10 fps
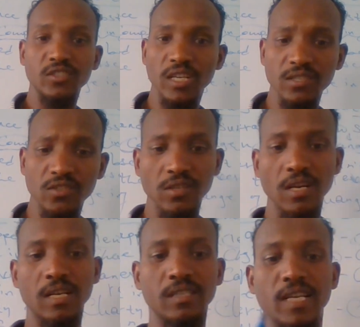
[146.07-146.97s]
change,
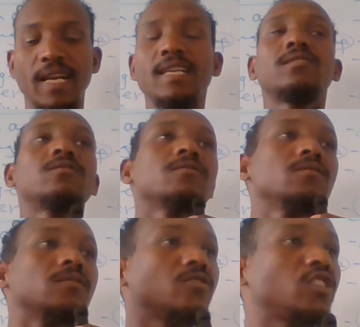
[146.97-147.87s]
there is
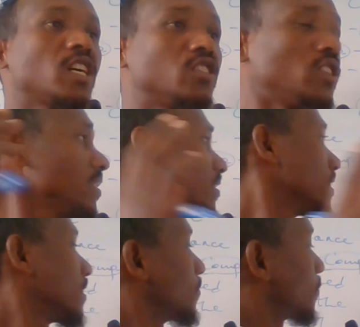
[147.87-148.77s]
change in
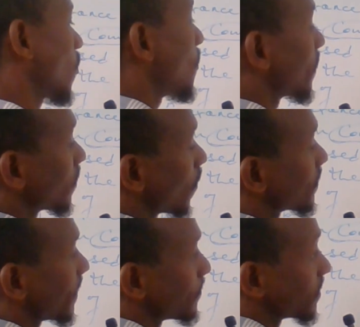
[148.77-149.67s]
property of
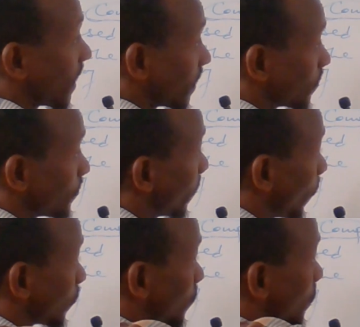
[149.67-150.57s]
substance
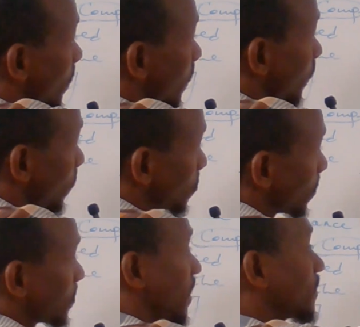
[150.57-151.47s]
because new
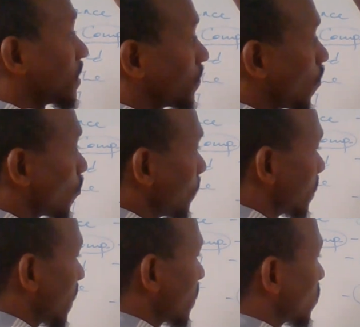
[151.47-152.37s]
substance is formed,
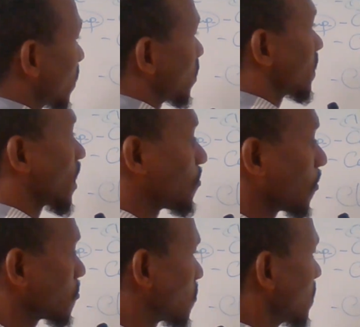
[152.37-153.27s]
there is change in
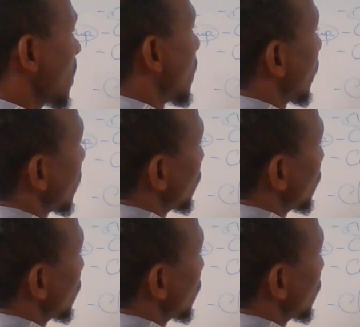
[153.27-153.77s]
composition. If